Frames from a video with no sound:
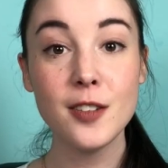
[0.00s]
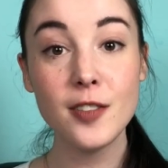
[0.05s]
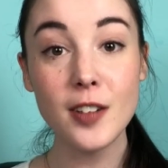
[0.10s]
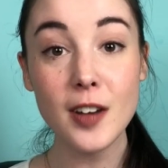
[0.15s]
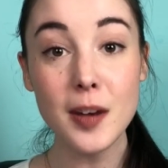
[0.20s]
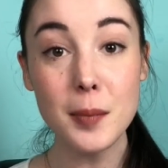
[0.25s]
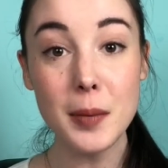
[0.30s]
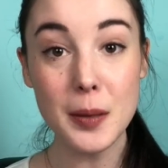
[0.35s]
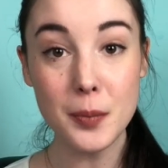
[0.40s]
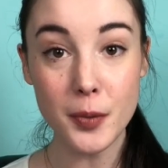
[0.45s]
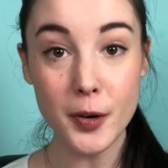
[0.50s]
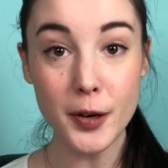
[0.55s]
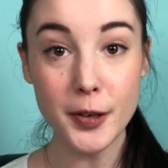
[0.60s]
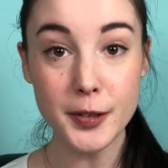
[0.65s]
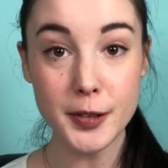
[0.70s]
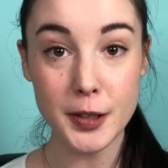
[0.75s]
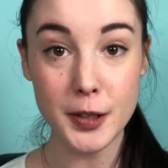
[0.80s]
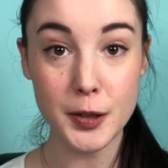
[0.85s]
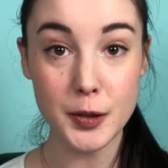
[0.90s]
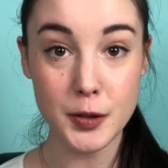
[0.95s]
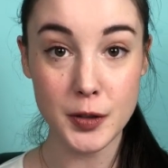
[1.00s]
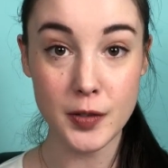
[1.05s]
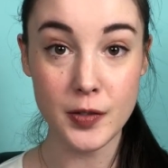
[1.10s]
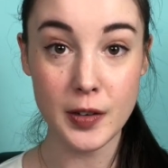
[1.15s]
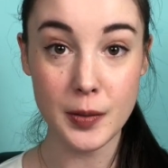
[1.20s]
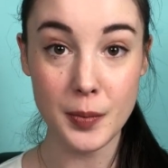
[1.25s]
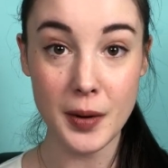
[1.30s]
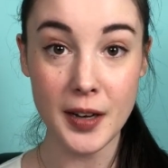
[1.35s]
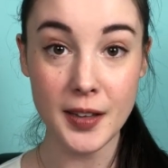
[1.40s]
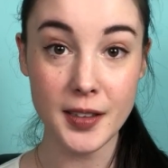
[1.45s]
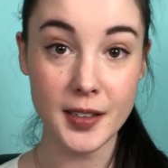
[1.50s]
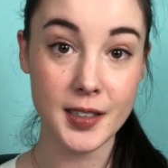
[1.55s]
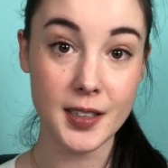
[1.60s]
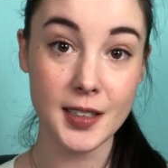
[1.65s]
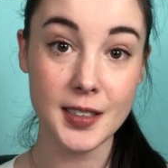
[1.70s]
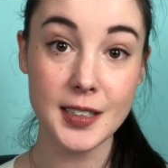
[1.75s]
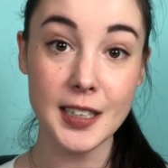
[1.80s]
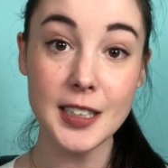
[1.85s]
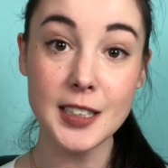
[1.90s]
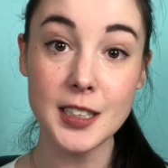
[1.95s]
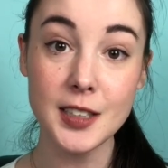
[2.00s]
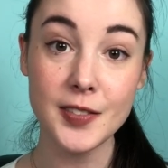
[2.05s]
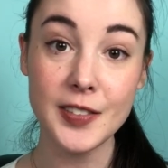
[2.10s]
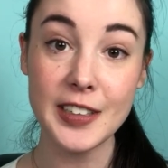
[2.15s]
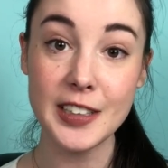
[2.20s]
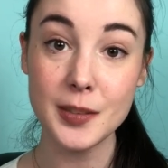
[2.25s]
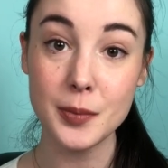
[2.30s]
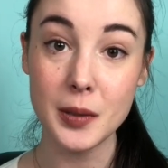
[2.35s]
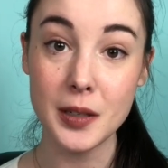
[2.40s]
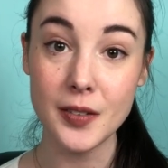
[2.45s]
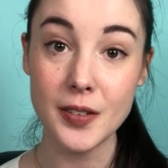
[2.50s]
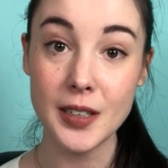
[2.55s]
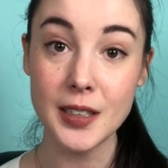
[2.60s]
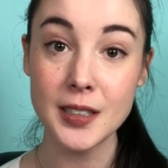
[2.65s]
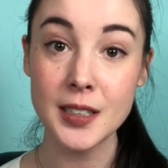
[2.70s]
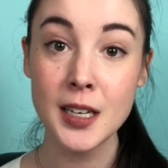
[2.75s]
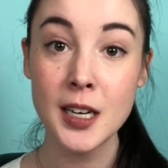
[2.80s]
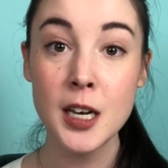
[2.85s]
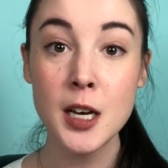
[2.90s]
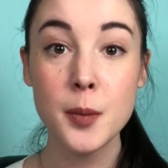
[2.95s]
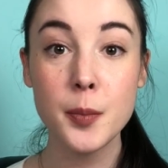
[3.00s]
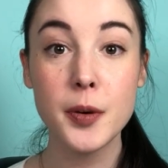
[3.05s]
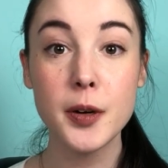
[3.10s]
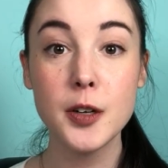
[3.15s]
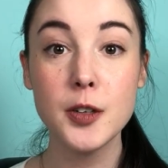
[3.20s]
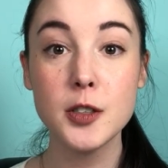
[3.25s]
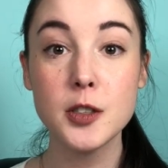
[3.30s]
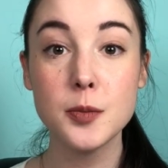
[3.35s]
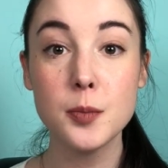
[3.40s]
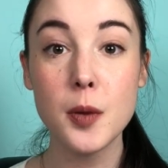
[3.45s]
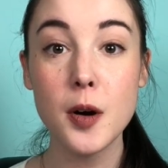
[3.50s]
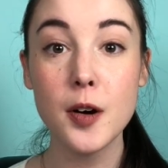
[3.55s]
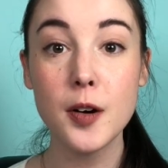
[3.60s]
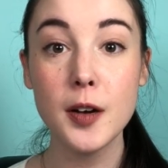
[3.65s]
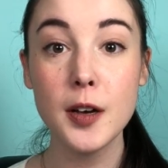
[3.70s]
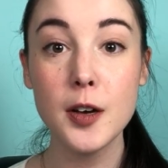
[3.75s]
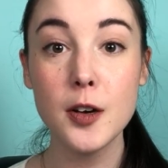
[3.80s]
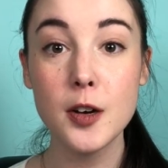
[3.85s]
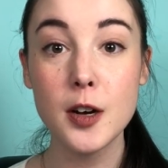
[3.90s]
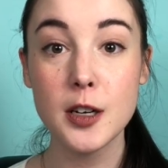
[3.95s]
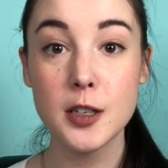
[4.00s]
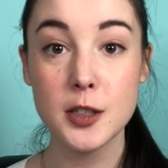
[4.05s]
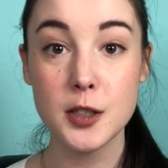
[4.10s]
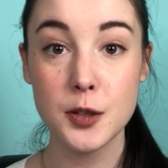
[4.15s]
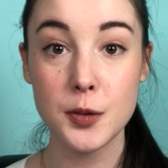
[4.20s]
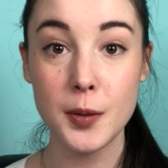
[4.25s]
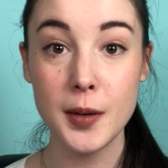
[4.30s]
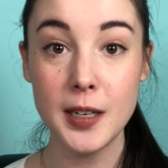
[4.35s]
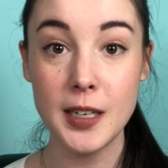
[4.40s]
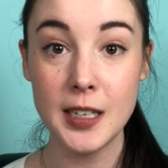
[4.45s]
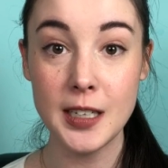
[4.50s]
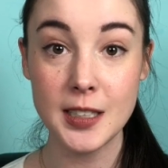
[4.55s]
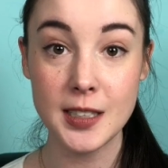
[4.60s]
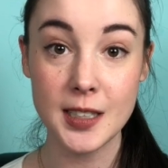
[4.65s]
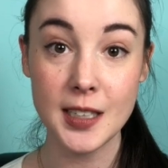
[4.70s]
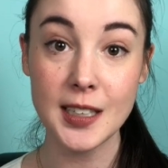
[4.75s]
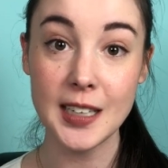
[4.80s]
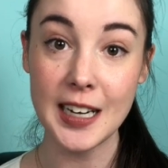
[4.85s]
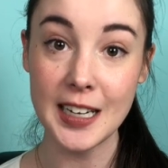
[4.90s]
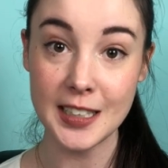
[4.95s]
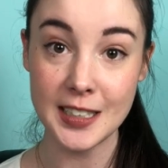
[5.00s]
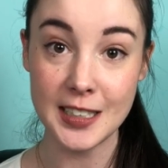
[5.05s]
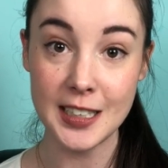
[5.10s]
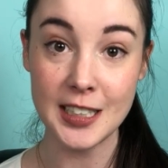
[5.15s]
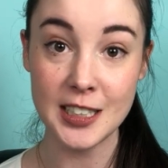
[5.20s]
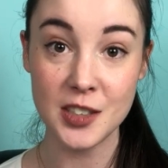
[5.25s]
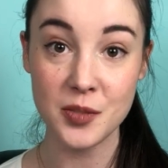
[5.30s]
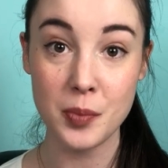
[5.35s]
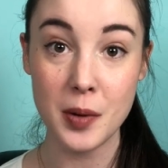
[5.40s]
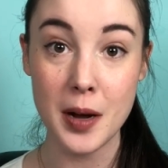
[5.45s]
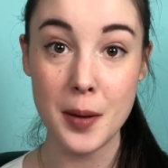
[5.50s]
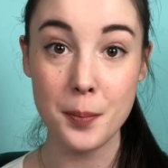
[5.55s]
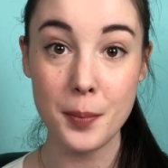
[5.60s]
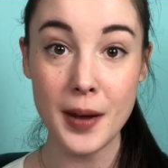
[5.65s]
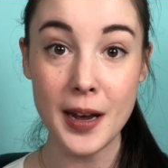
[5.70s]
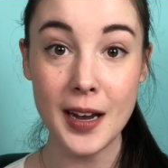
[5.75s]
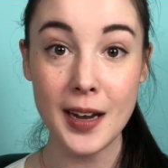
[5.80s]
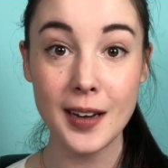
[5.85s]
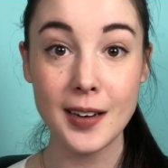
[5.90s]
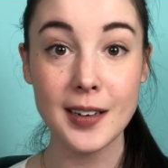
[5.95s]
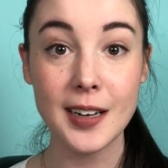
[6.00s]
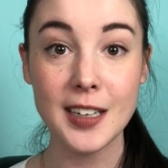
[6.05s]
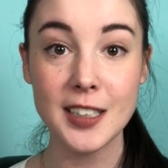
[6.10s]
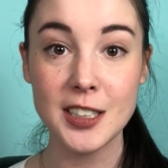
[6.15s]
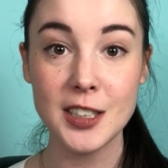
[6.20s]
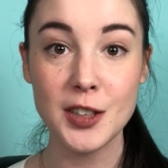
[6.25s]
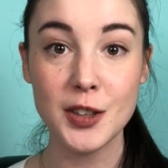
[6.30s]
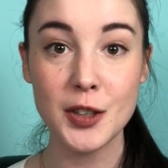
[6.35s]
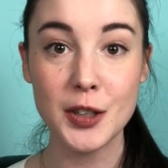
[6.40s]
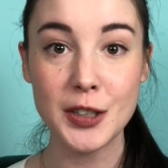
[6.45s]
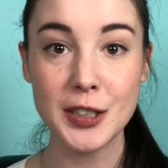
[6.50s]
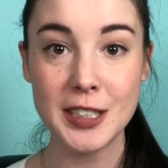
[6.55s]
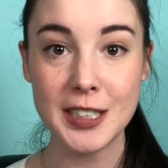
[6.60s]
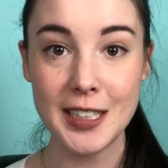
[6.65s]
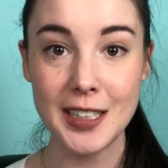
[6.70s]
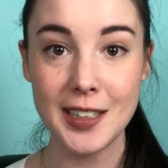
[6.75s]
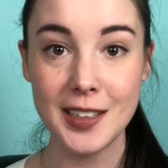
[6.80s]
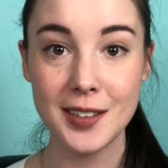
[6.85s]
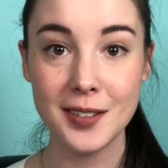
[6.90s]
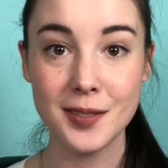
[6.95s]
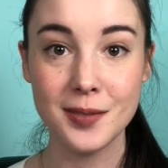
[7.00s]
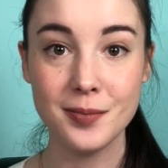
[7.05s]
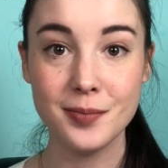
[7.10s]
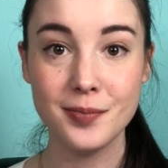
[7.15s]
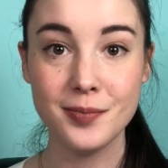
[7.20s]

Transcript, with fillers: Film Ambrosio, driven by the success of these movies, produced Mario Caserini's The Last Days of Pompeii in 1913.